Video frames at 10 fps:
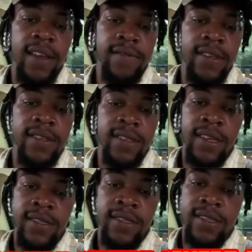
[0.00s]
These are
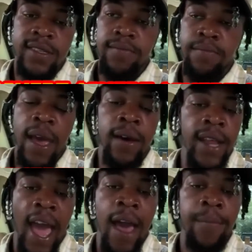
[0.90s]
things that's bound to
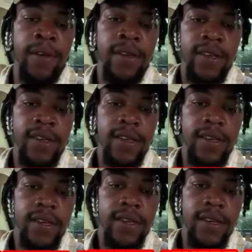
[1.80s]
happen.
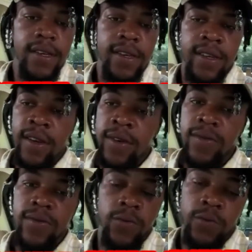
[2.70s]
You know,
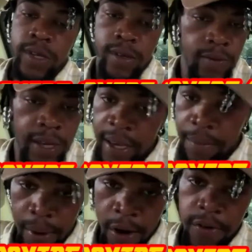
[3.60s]
we get
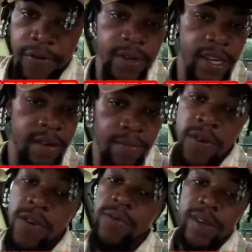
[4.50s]
birth, we get
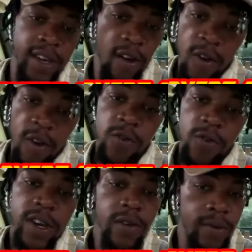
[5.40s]
born, we get old,
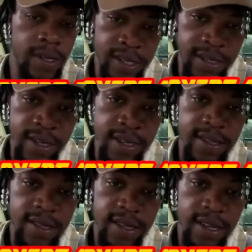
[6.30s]
we decease.